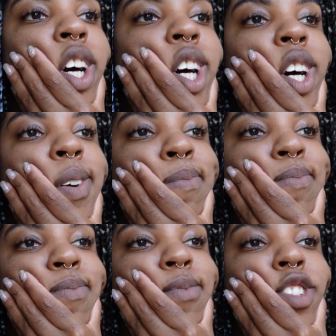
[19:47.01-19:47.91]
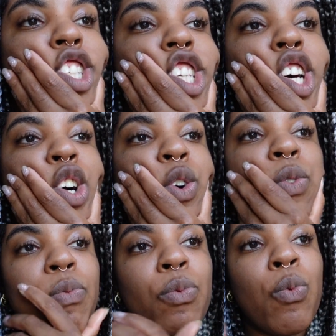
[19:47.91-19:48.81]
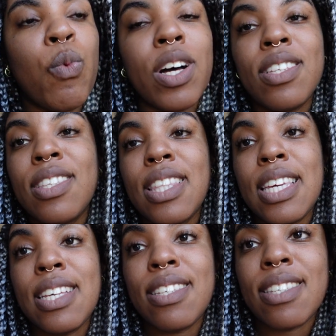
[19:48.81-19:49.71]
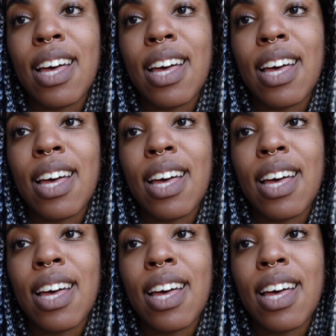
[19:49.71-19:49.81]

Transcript: Um, so once these